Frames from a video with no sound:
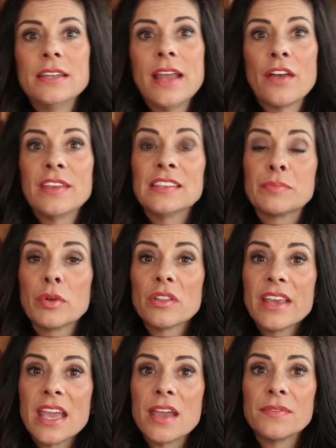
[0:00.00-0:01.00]
Now, these
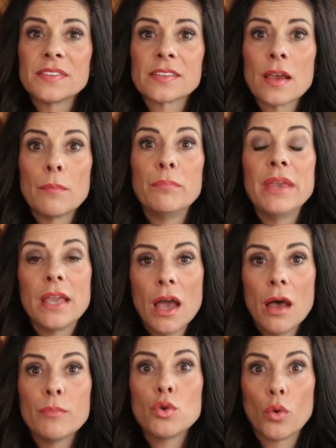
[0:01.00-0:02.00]
beliefs
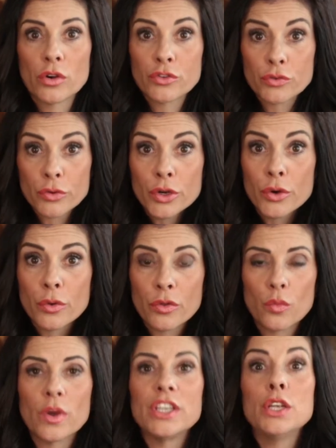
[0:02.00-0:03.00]
become your truth
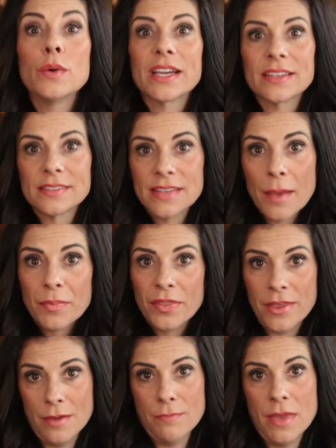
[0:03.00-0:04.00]
when you accept
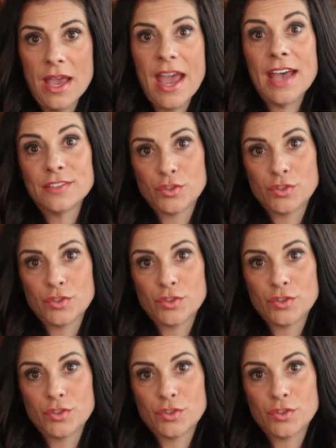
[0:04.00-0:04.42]
them as